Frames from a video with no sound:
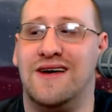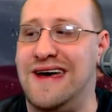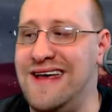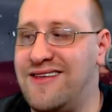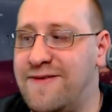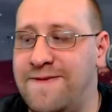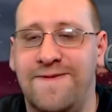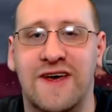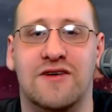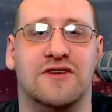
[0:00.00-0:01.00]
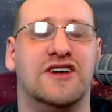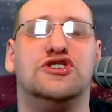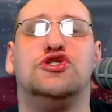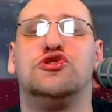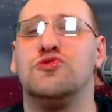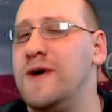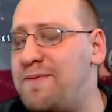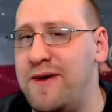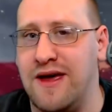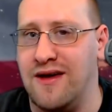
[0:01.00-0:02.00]
is filled, is
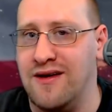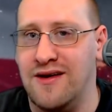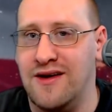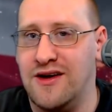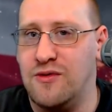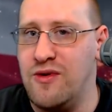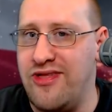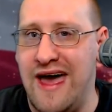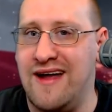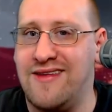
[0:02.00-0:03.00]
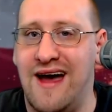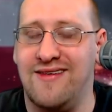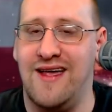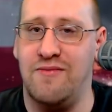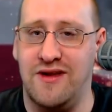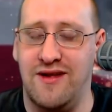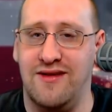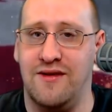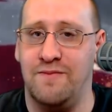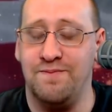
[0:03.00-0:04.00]
dripping with
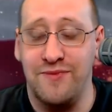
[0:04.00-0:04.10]
anti-Semitism.